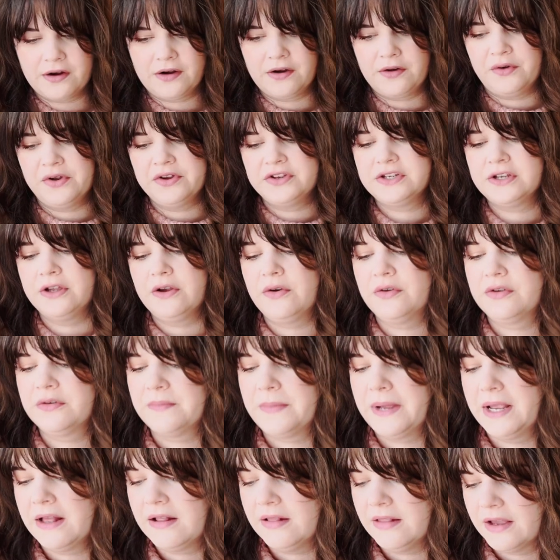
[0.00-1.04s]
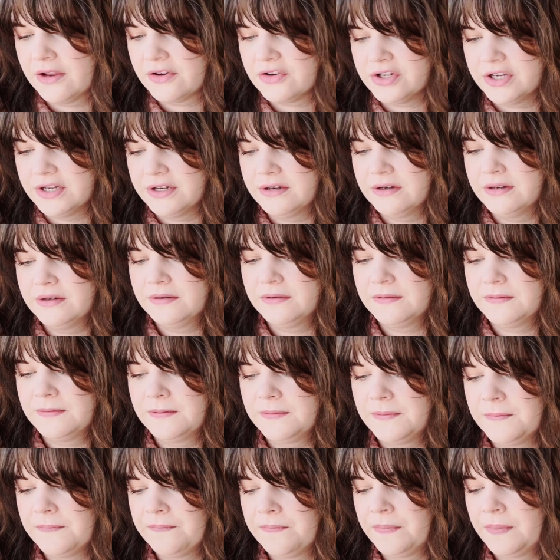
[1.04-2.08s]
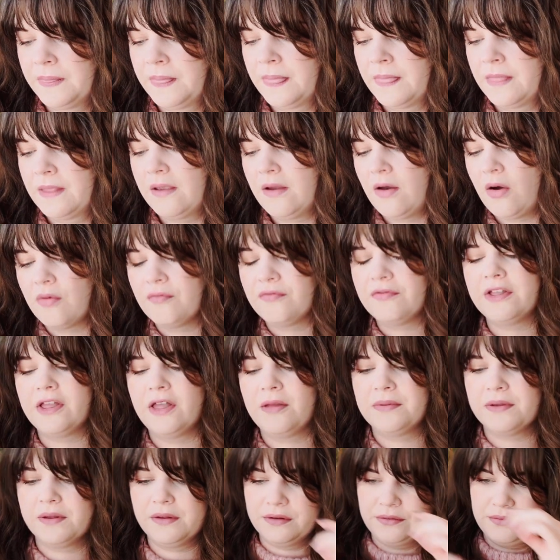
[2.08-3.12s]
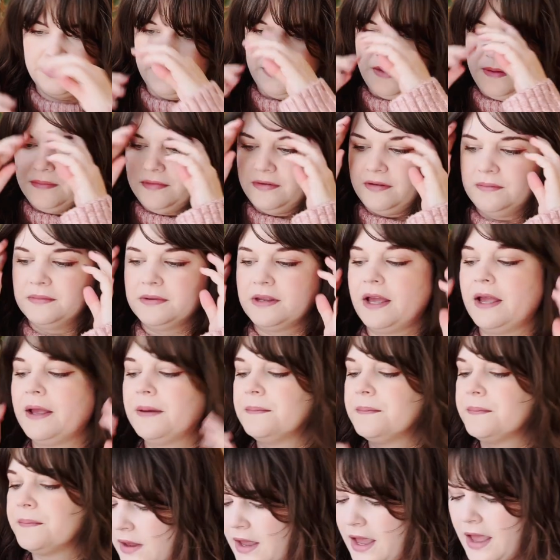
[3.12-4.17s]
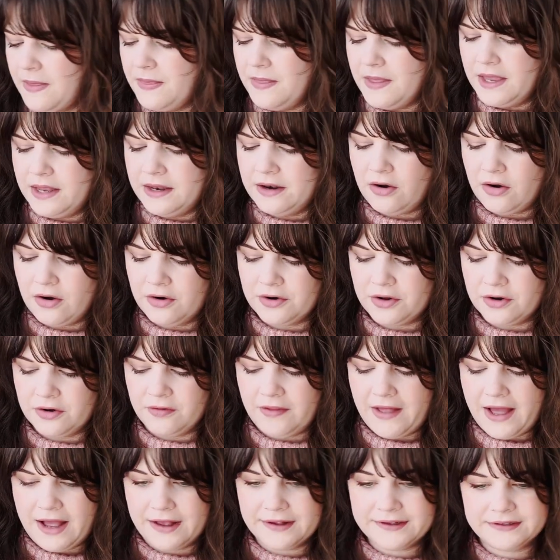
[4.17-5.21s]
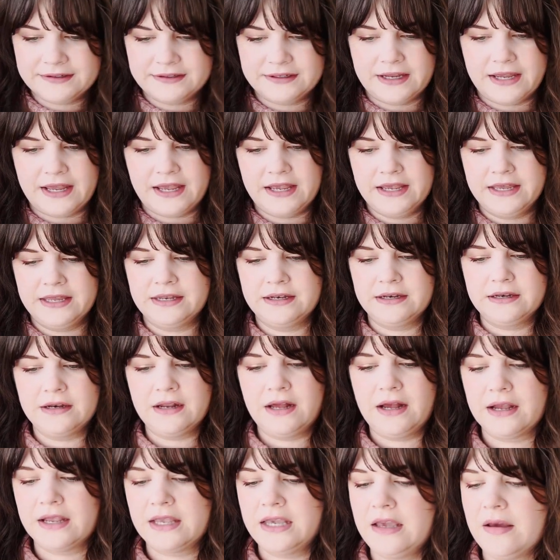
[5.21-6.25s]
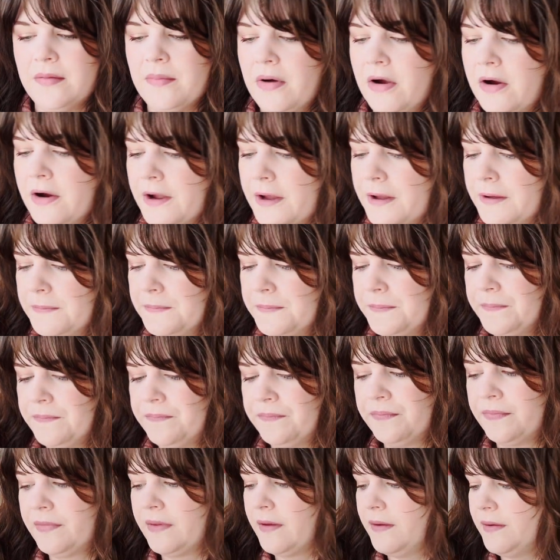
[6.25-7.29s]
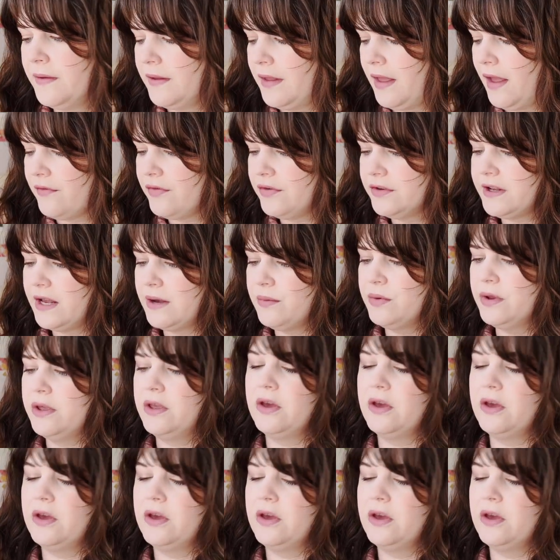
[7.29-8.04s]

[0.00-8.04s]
are going to go in my collection. Hopefully, I'll be able to read them someday. And then on our last day in Akihabara, every time we